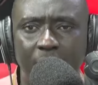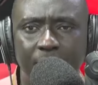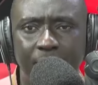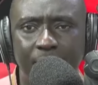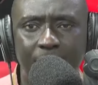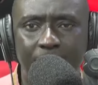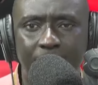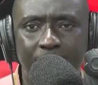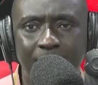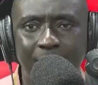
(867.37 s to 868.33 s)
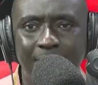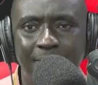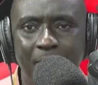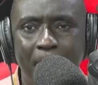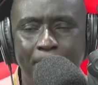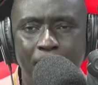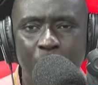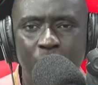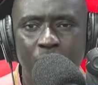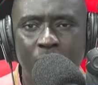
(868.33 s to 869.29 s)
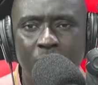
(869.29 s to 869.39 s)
Nobody speaks.